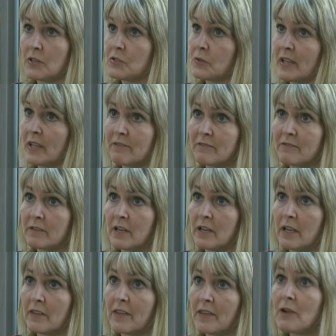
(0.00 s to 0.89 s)
so therefore
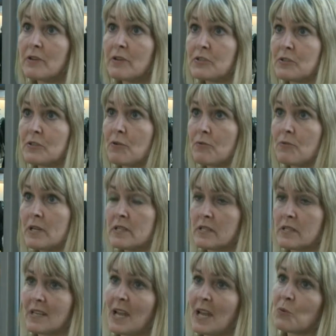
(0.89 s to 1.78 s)
there is no
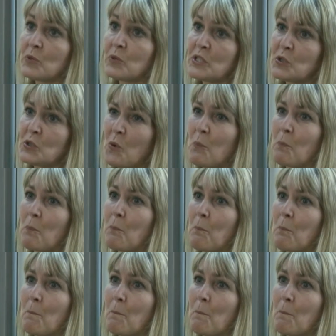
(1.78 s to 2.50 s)
reason, and we don't